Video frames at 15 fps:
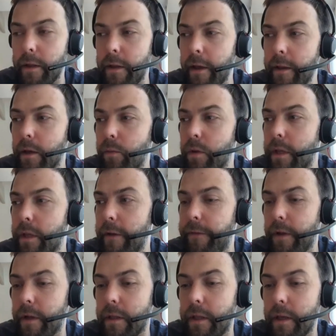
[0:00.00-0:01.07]
data will
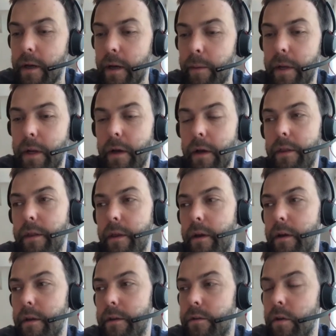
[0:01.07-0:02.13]
definitely come, and I
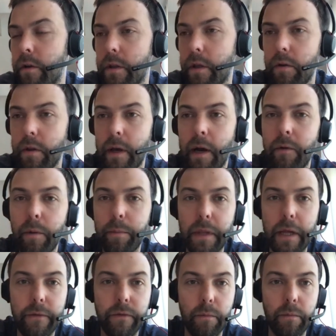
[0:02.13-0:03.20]
think it's not only our
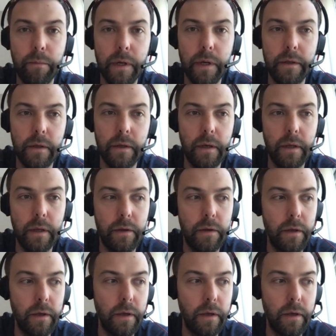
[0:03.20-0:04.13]
platform, but it